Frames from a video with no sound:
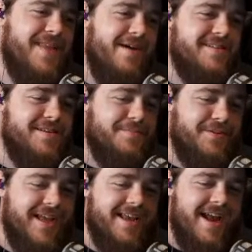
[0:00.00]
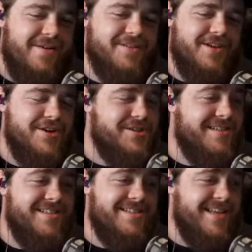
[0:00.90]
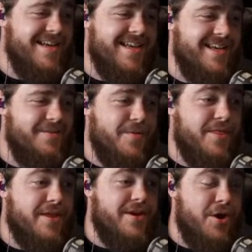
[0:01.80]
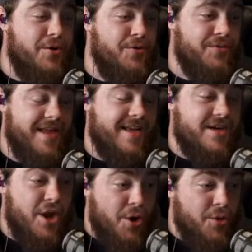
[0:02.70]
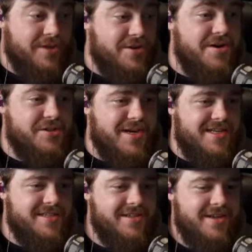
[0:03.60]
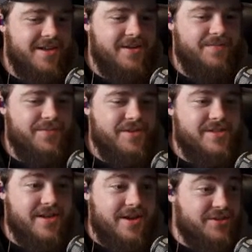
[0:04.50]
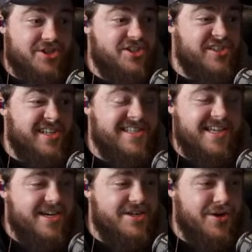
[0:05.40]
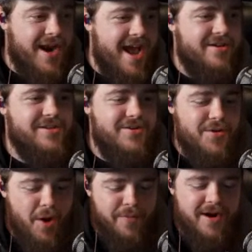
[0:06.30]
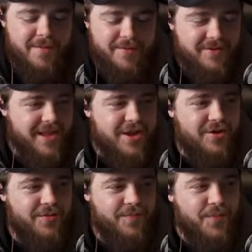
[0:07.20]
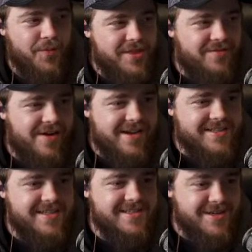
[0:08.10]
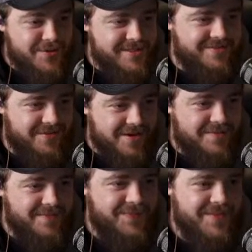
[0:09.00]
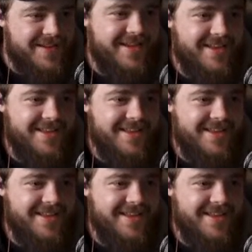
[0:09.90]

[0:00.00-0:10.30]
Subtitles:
That was the plan. I was going to just send it with a no return address. So I was just going to send it to your house. So you open it up and you're like, what the fuck is this? And who is it from? But